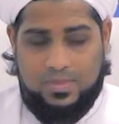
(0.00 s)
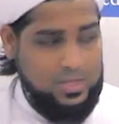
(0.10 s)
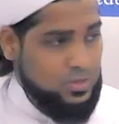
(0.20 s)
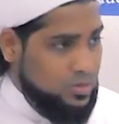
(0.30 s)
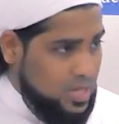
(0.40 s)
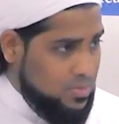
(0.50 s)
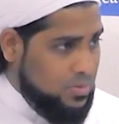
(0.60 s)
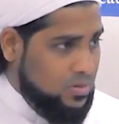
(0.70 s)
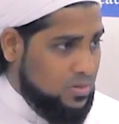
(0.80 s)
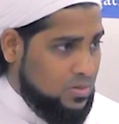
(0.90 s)
That's your
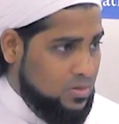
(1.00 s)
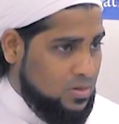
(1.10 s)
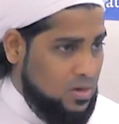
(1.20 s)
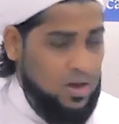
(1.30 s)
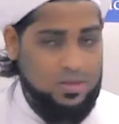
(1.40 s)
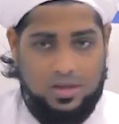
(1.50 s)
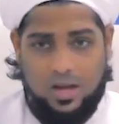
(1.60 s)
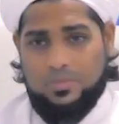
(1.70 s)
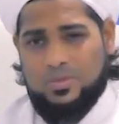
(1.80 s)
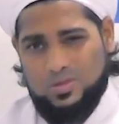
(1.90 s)
neighbor. Call the
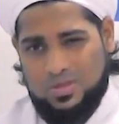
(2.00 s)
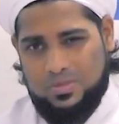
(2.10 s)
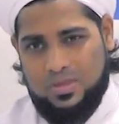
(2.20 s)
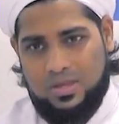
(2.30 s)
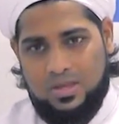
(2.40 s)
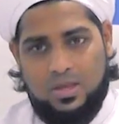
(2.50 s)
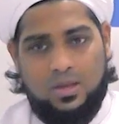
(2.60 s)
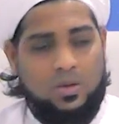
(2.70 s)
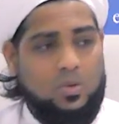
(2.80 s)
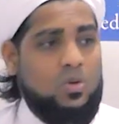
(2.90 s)
cop, do something.
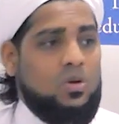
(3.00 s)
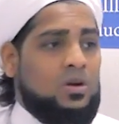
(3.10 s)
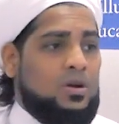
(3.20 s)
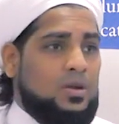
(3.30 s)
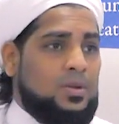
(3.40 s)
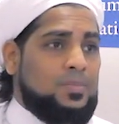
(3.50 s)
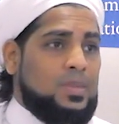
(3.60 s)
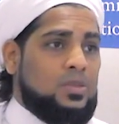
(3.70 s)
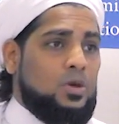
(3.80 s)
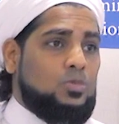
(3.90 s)
Or
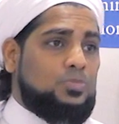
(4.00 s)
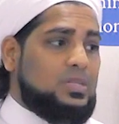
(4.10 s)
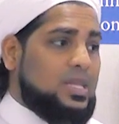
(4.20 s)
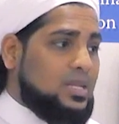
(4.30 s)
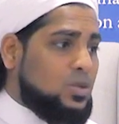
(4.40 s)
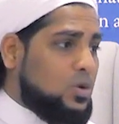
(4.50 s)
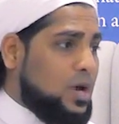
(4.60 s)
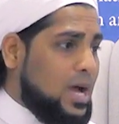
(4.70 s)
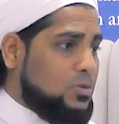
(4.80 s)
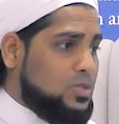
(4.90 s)
don't protect
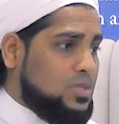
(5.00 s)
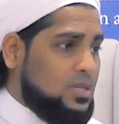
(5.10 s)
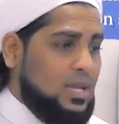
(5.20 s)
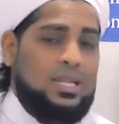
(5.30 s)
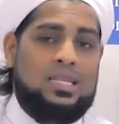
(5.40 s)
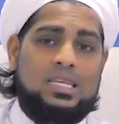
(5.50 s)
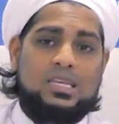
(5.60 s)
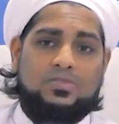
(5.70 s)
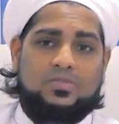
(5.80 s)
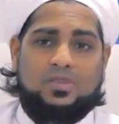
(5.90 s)
your house and
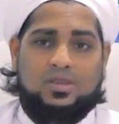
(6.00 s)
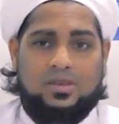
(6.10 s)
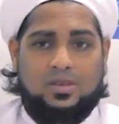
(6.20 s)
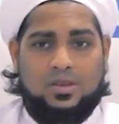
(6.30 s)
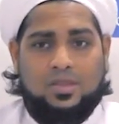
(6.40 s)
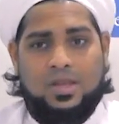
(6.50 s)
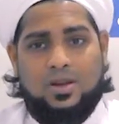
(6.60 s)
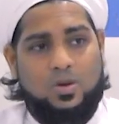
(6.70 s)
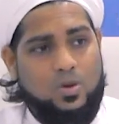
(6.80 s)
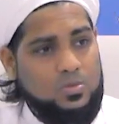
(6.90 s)
leave
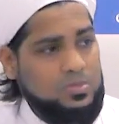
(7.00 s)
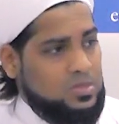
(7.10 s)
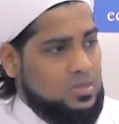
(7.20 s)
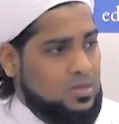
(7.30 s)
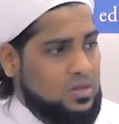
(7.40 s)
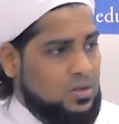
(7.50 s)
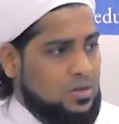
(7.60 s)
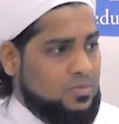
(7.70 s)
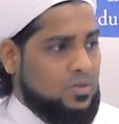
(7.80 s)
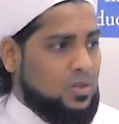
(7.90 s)
their homes
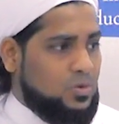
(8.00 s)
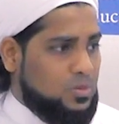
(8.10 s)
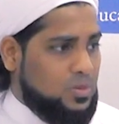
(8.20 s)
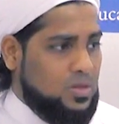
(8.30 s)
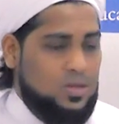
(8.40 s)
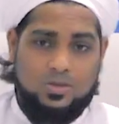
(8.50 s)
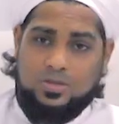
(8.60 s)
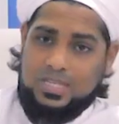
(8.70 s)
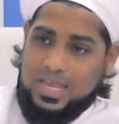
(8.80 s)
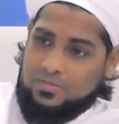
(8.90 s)
vulnerable. You
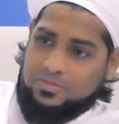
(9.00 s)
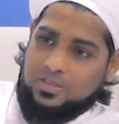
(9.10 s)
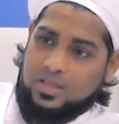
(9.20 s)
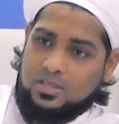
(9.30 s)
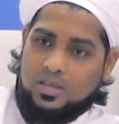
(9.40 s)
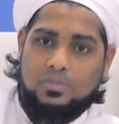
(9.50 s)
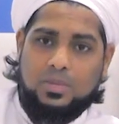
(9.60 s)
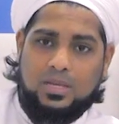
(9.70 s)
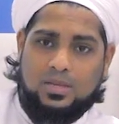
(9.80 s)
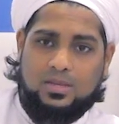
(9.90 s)
see a flood
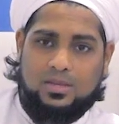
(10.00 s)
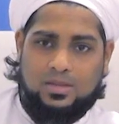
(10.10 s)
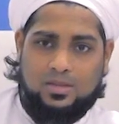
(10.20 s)
coming.